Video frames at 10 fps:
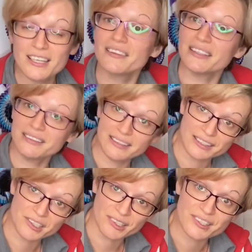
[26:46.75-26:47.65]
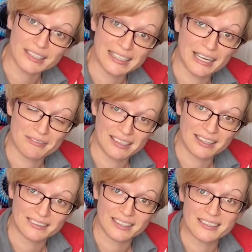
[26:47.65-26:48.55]
that did interestingly have that
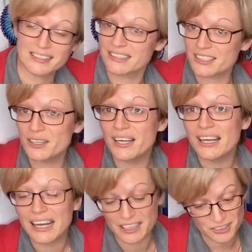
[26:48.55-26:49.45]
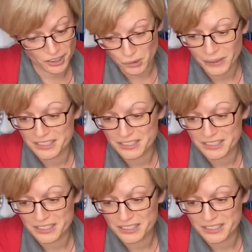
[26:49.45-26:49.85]
lactation issue has gone away.